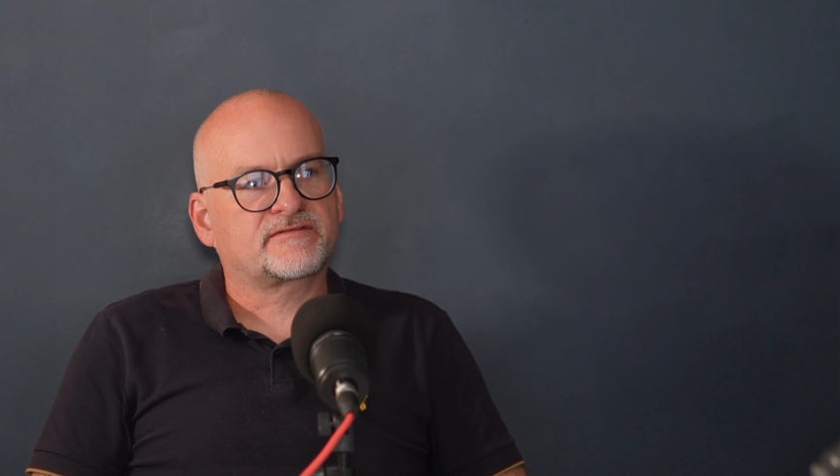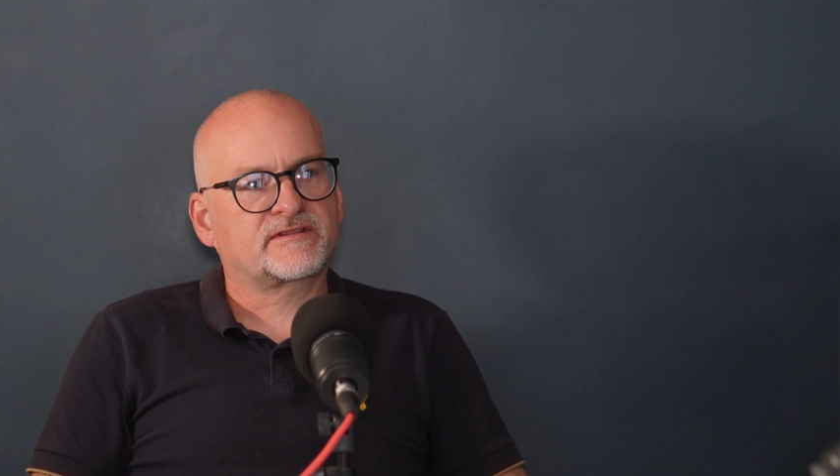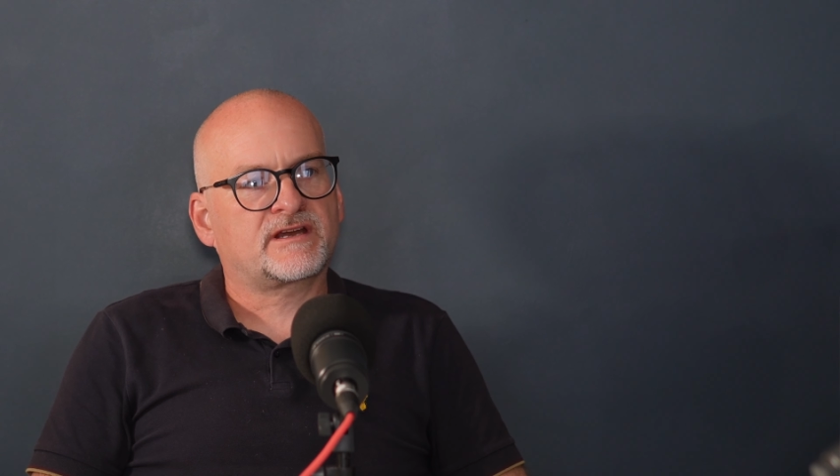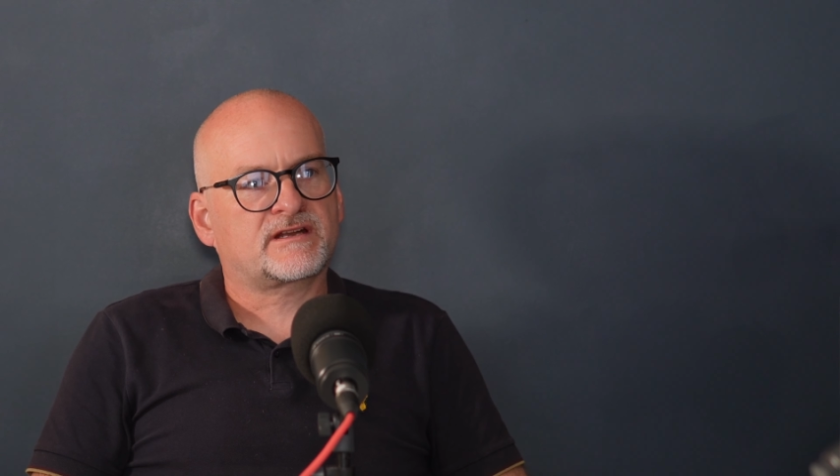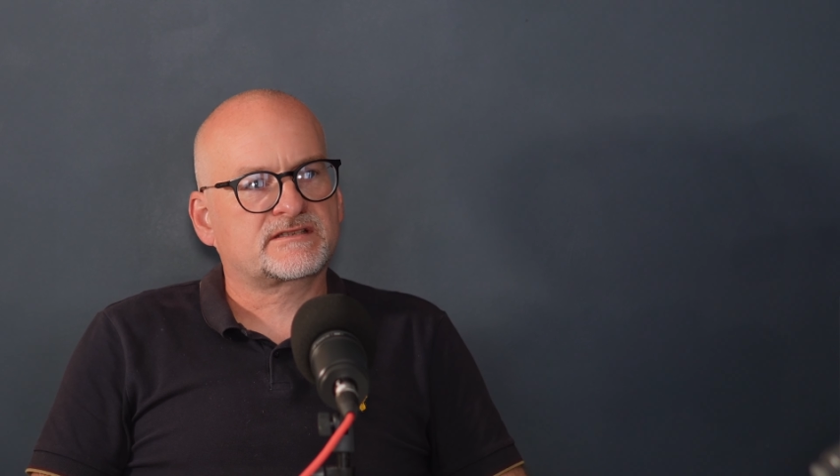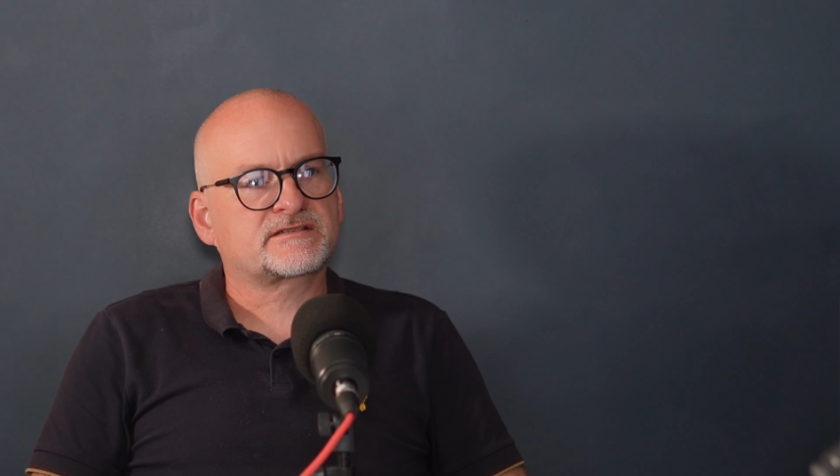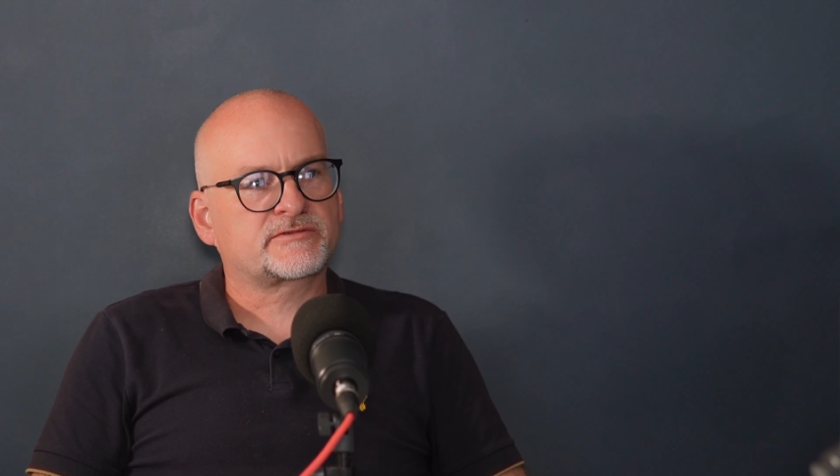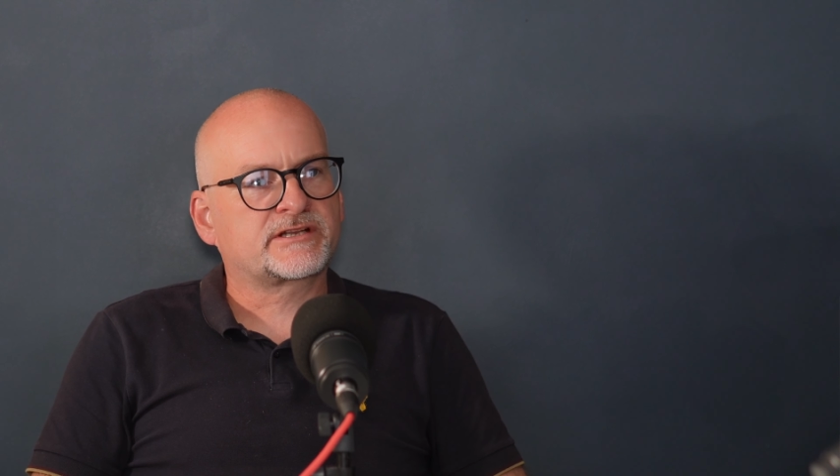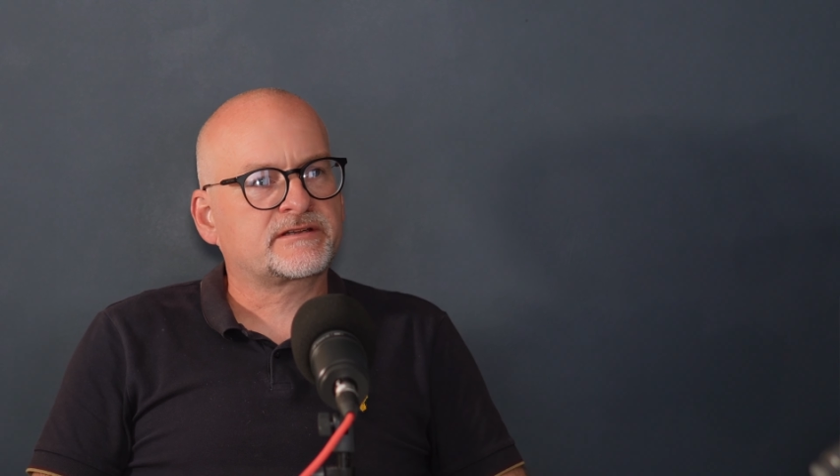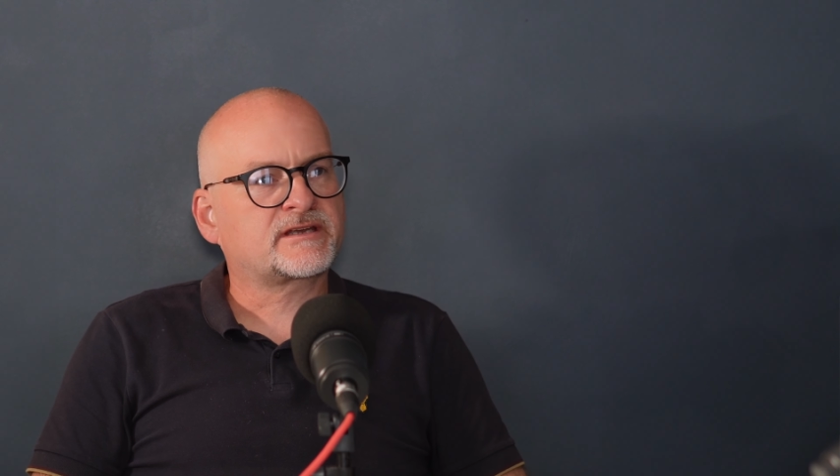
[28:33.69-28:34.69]
the arts is a
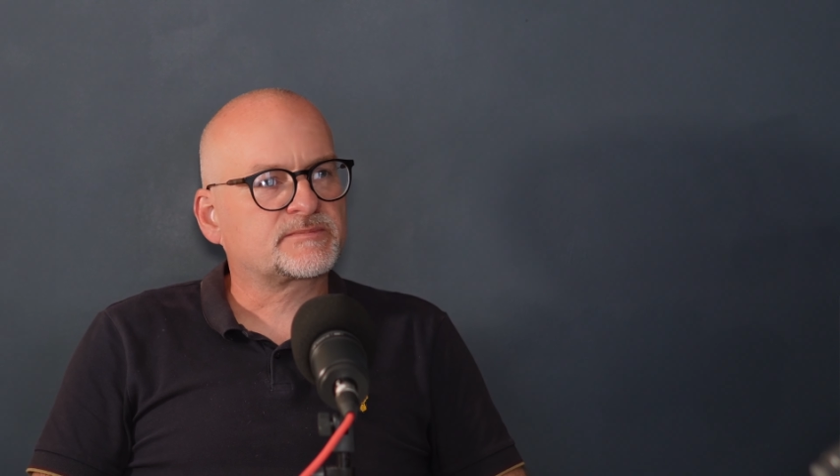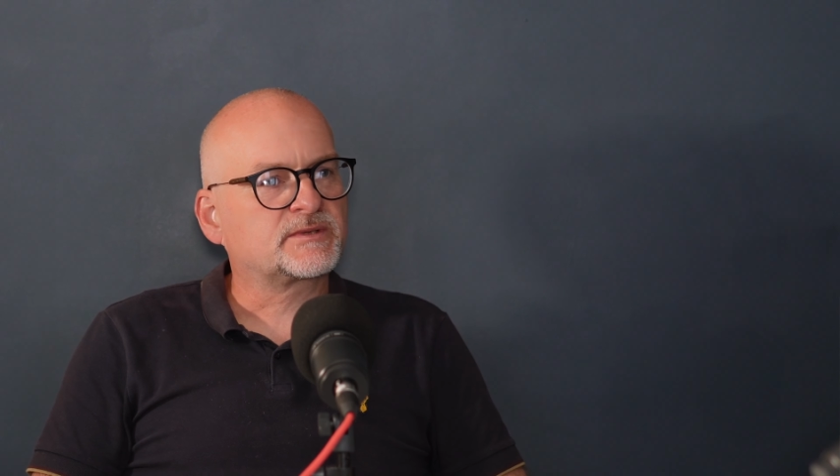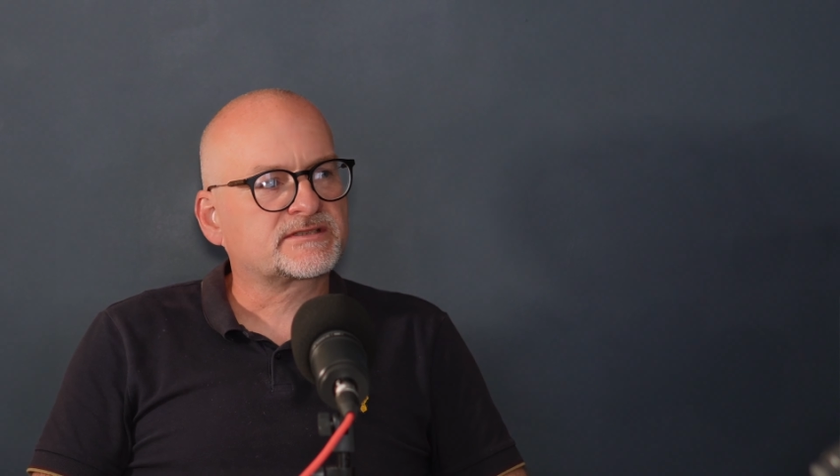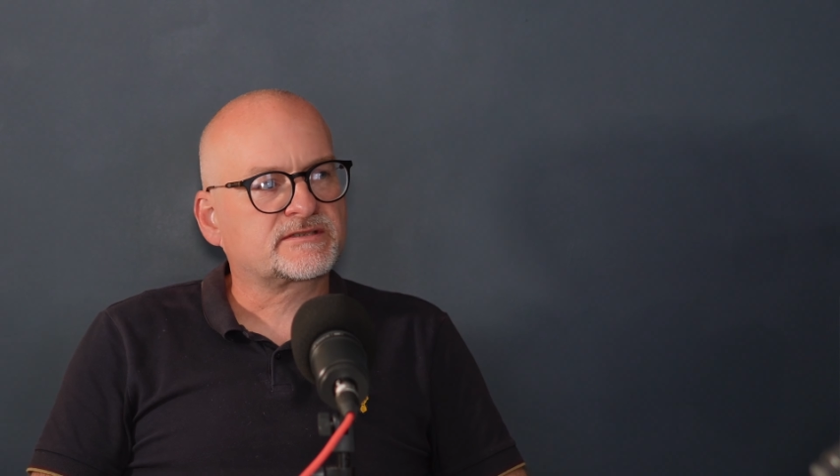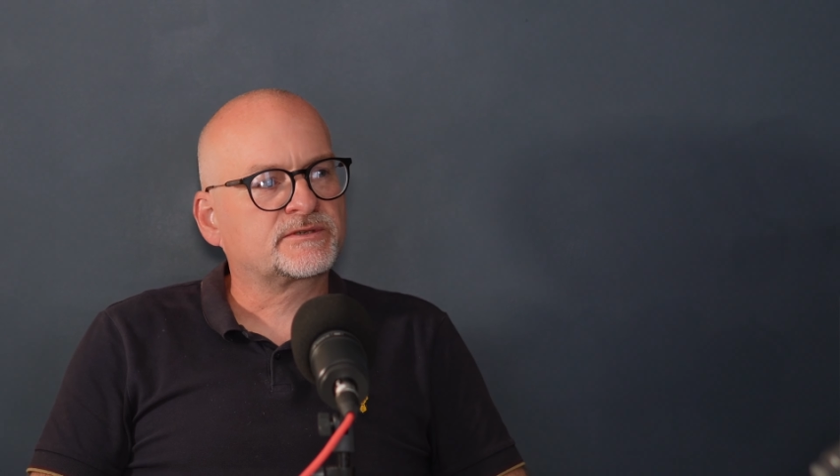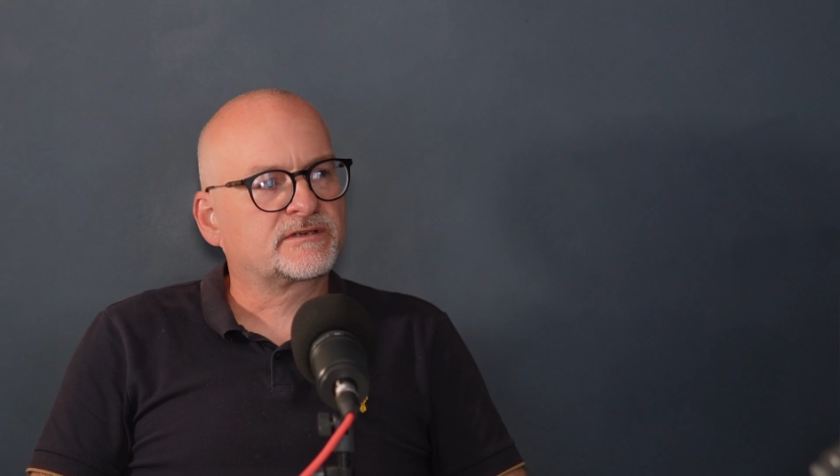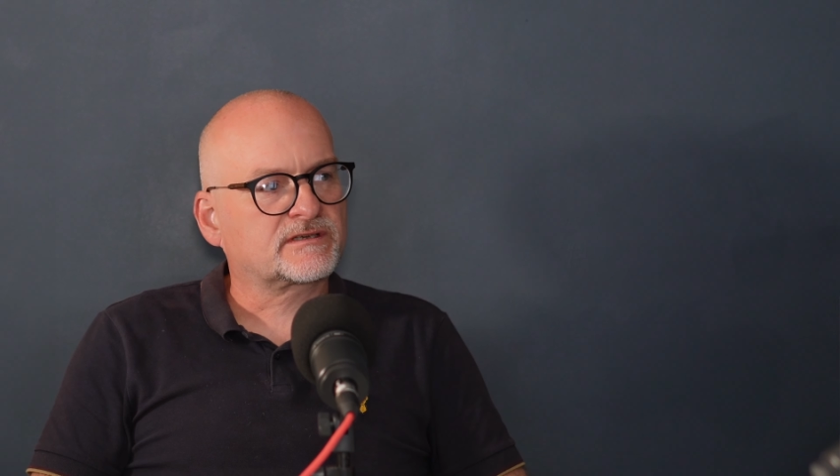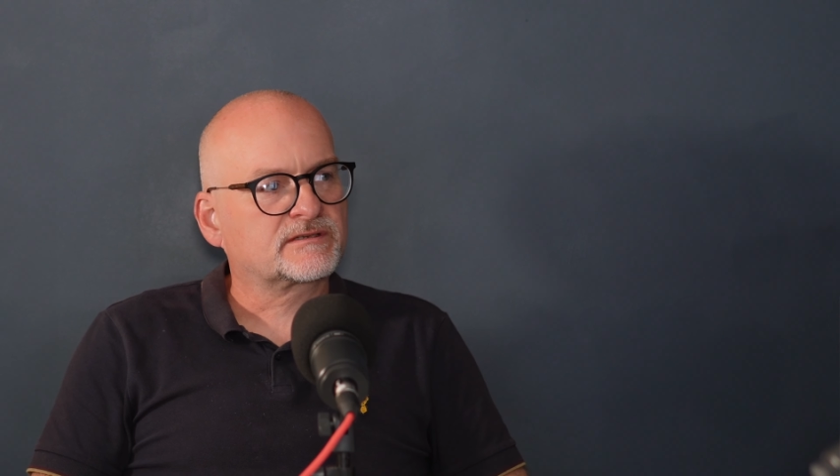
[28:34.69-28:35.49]
really nice place to work